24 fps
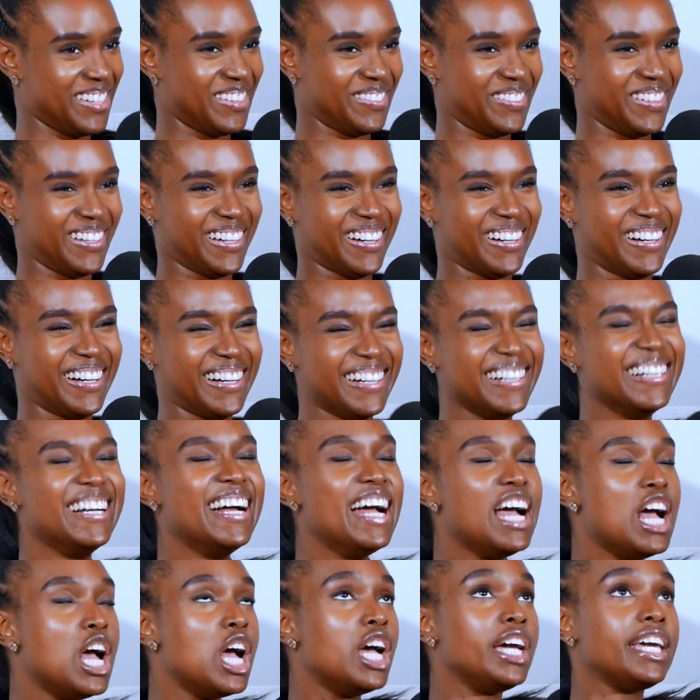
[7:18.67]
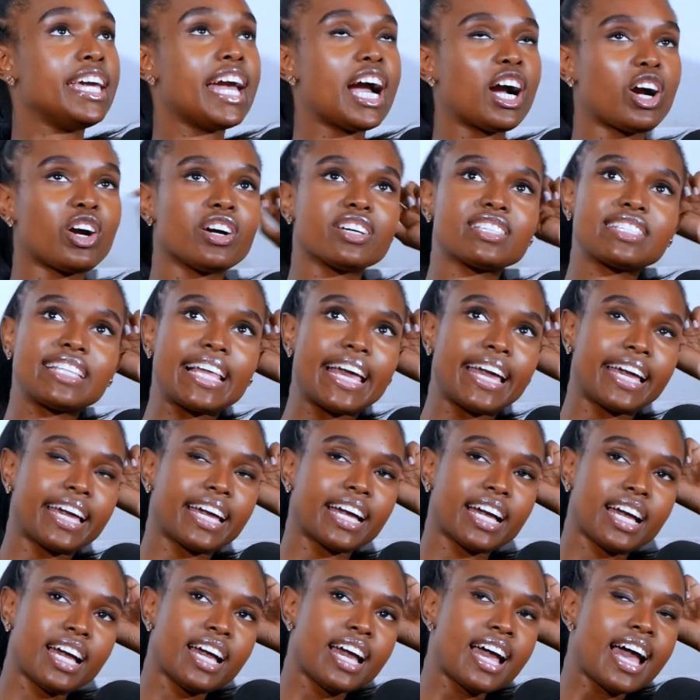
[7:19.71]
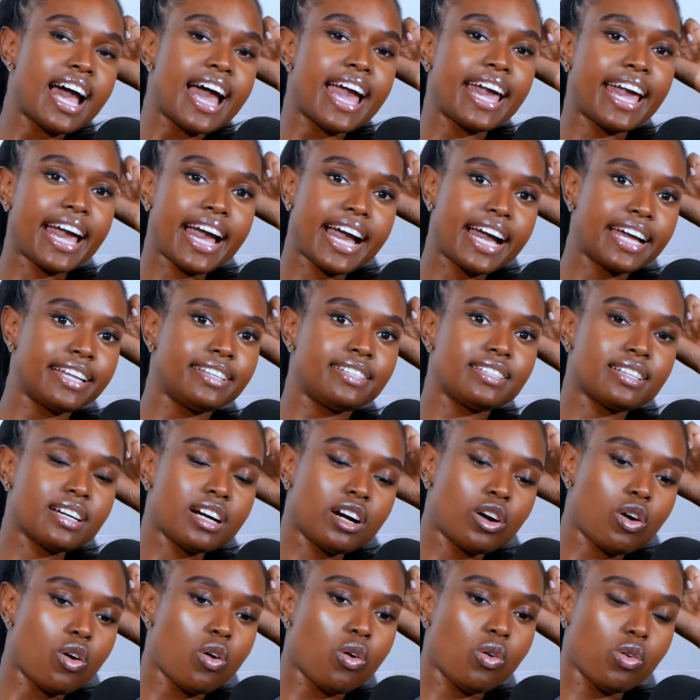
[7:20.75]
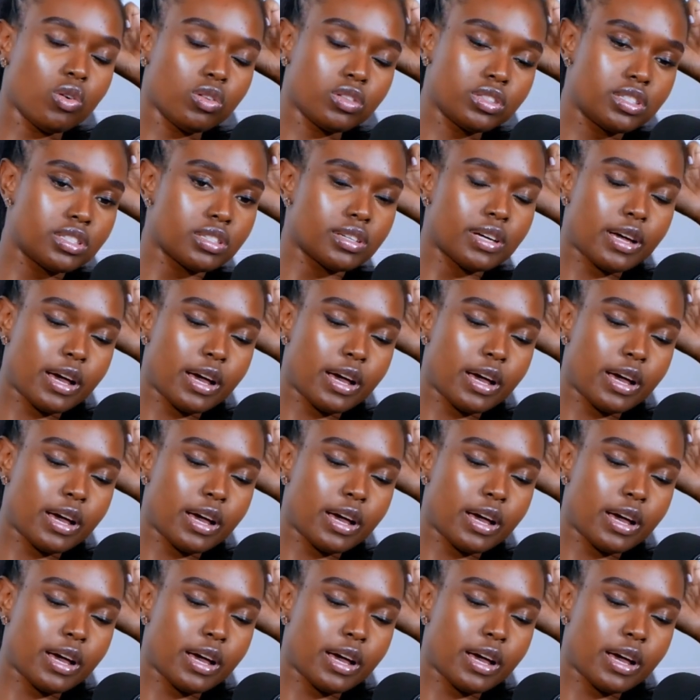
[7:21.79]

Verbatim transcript: to be. Oh, yeah, because like I had a cold.